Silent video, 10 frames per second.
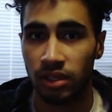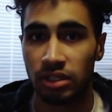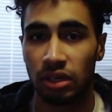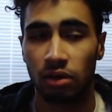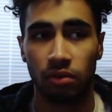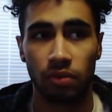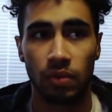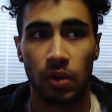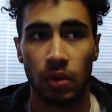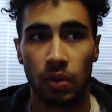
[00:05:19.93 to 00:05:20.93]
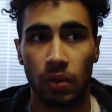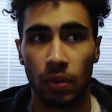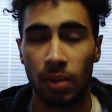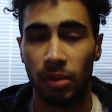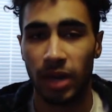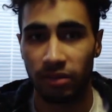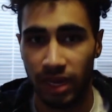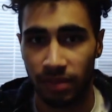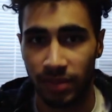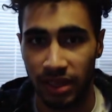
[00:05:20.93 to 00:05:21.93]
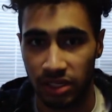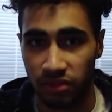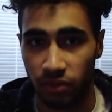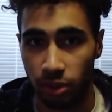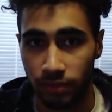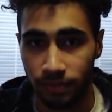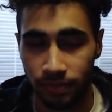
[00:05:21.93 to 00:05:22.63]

So, what would I recommend this for?